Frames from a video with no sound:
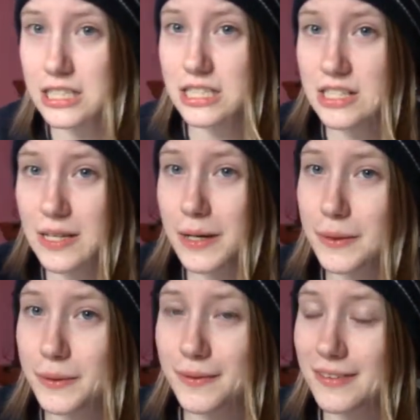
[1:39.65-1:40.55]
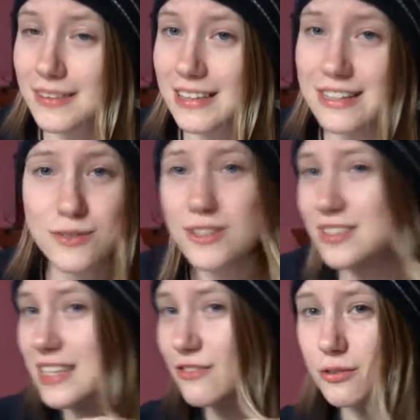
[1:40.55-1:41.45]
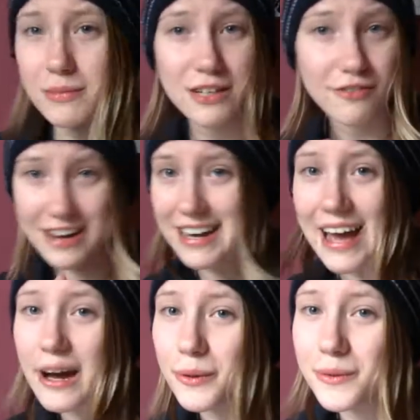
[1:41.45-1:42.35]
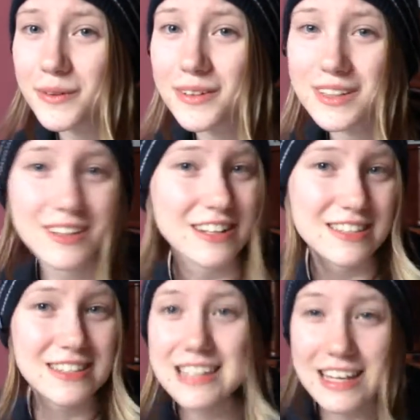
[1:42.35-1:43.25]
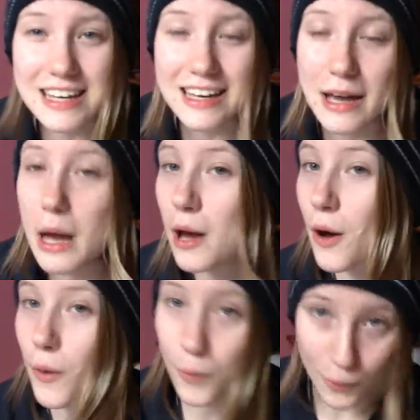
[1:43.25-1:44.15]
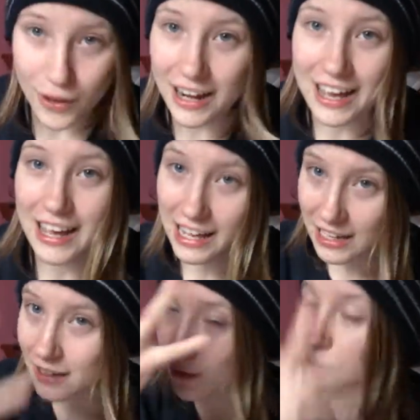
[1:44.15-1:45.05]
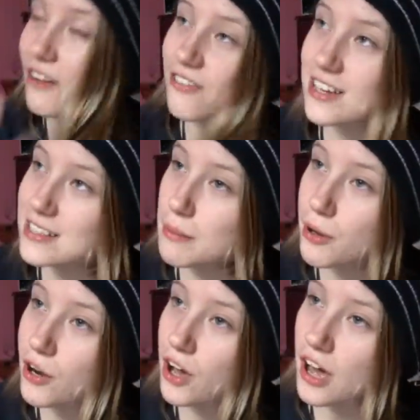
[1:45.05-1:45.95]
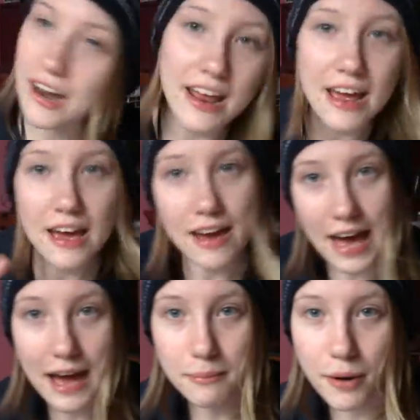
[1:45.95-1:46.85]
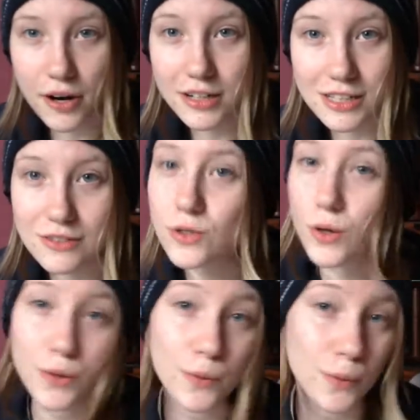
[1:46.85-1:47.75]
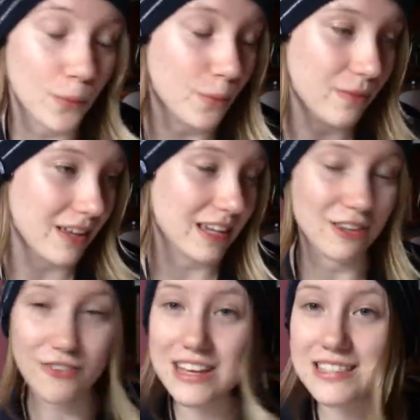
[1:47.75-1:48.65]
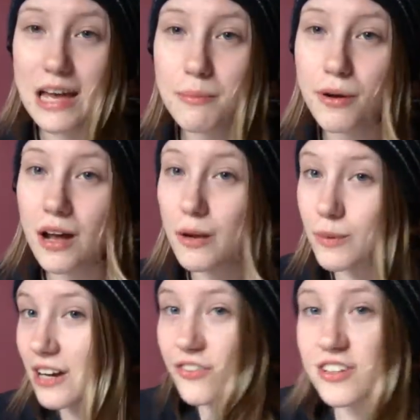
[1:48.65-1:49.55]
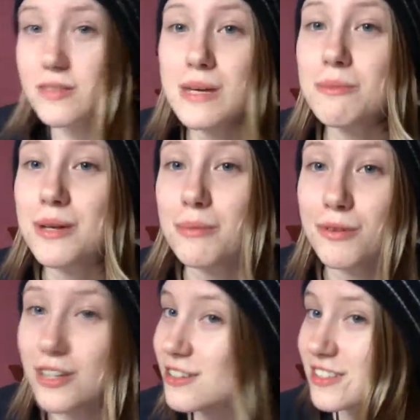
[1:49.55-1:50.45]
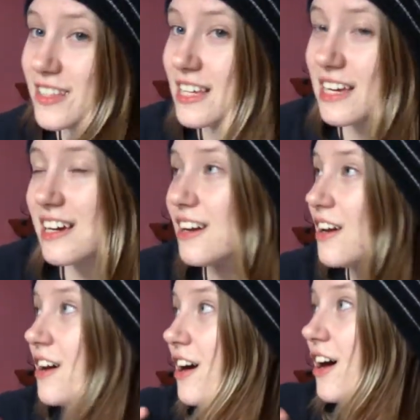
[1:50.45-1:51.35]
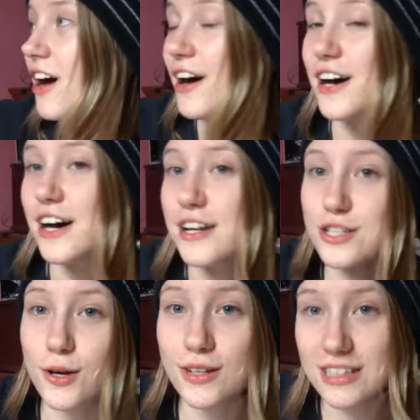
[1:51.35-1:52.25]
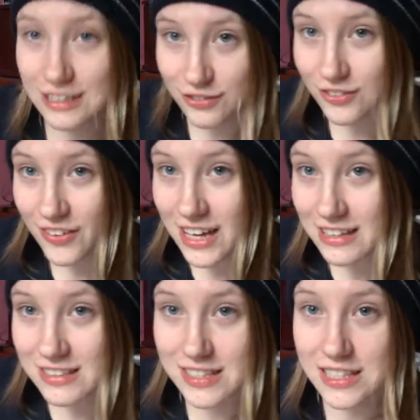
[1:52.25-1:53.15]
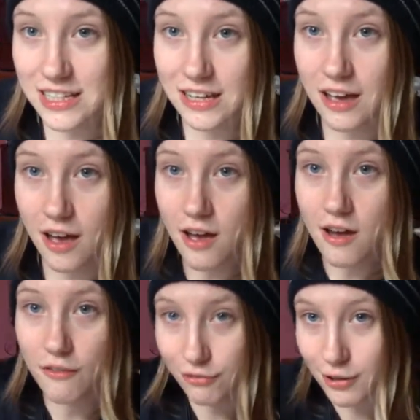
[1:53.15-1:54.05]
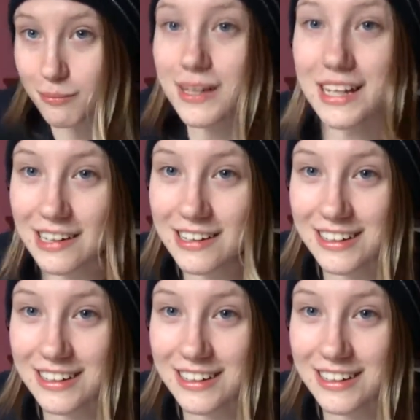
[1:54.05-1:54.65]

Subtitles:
So that's what you're seeing for me right now. You're not seeing what face I put on at parties or like the face I put on when I first meet people. You're seeing a totally different face from me.